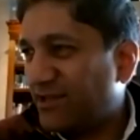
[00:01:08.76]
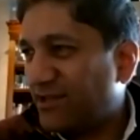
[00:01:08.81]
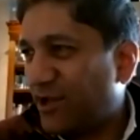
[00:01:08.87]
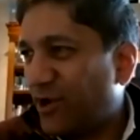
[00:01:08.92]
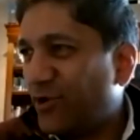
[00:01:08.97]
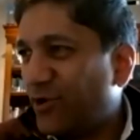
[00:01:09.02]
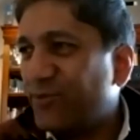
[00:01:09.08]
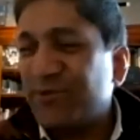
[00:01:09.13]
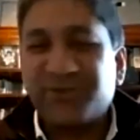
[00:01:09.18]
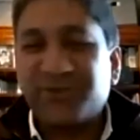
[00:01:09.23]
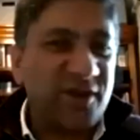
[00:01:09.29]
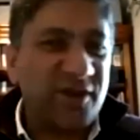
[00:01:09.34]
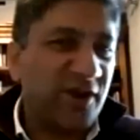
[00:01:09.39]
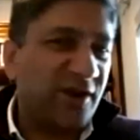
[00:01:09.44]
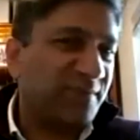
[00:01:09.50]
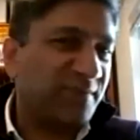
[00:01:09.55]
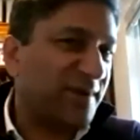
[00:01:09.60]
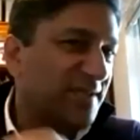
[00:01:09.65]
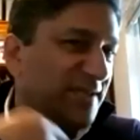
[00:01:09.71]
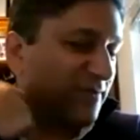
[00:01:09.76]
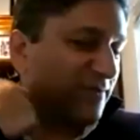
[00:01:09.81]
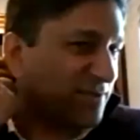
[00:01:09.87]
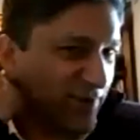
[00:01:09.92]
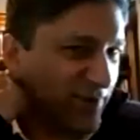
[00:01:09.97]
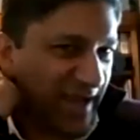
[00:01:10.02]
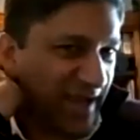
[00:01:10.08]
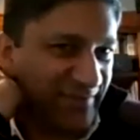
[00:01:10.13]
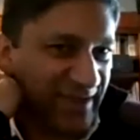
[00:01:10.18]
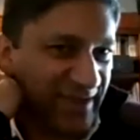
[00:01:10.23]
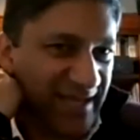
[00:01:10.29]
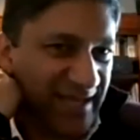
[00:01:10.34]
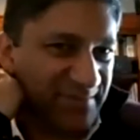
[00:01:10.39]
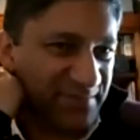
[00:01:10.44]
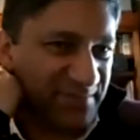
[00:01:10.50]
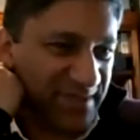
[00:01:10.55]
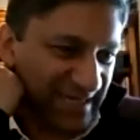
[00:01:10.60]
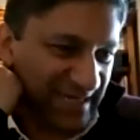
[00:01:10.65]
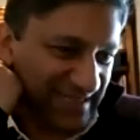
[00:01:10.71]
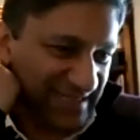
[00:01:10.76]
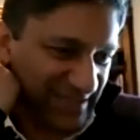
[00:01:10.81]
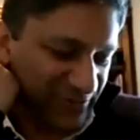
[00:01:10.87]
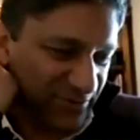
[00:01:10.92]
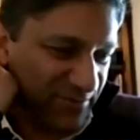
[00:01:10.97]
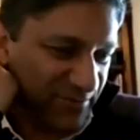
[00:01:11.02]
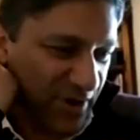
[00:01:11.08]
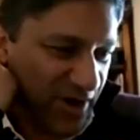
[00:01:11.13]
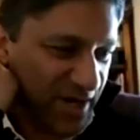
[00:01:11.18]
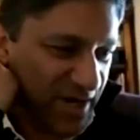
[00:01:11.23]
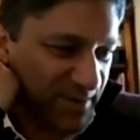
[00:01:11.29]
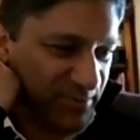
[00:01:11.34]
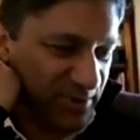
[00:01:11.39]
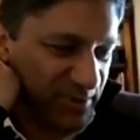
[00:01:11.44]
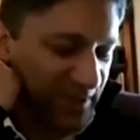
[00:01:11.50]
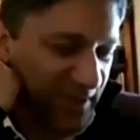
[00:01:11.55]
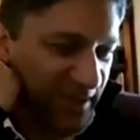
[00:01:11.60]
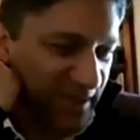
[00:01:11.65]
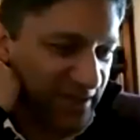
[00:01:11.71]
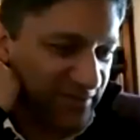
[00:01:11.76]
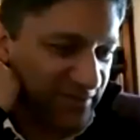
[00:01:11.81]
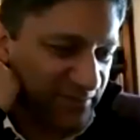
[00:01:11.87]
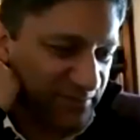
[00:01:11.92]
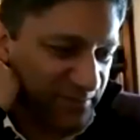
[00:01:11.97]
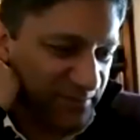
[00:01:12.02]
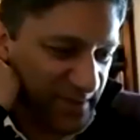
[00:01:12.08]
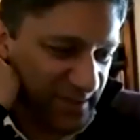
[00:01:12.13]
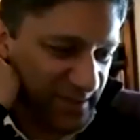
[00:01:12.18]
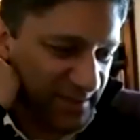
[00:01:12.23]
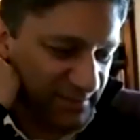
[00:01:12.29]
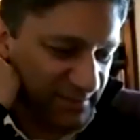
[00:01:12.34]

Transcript: always regard myself as not having had a particularly remarkable life, but